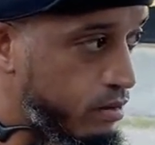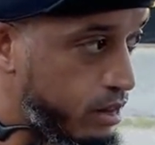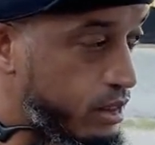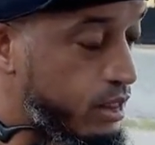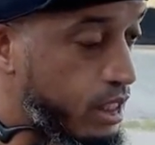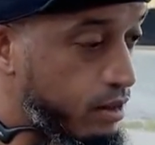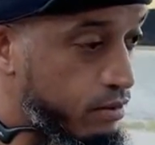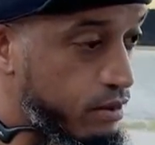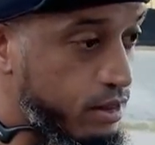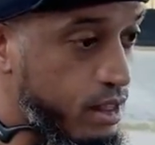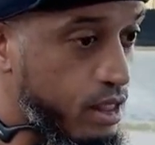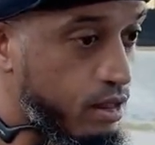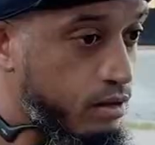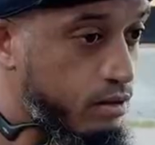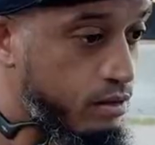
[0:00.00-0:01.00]
this
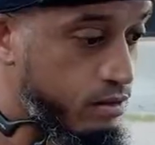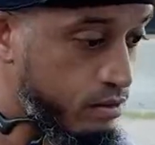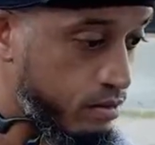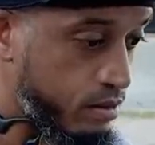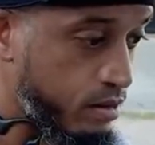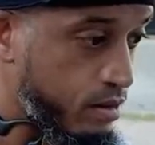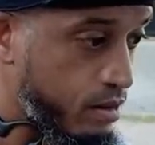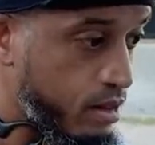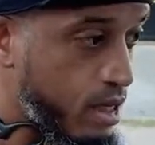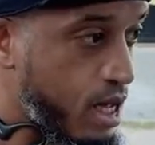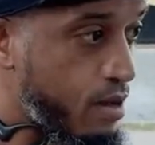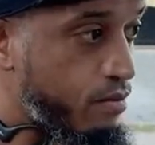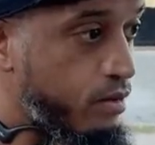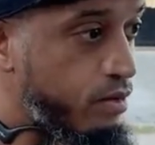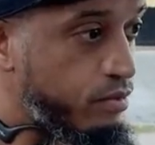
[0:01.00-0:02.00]
lifestyle of
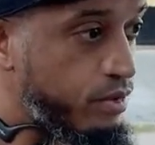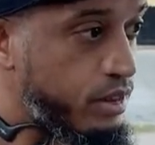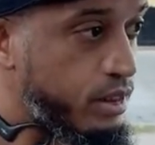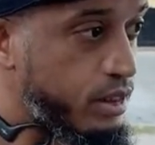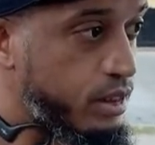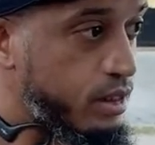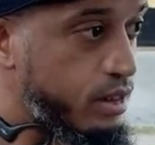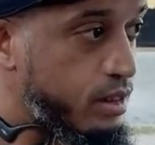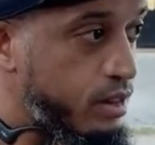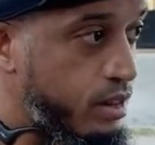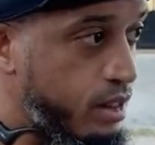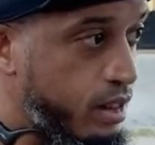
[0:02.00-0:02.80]
having a business